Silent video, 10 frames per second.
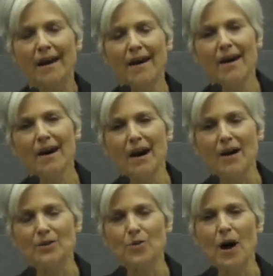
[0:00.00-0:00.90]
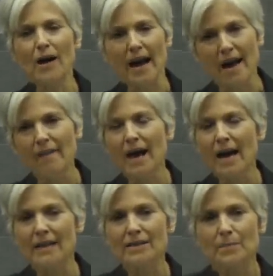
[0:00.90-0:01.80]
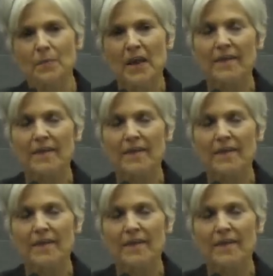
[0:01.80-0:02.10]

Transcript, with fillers: uh, to our allies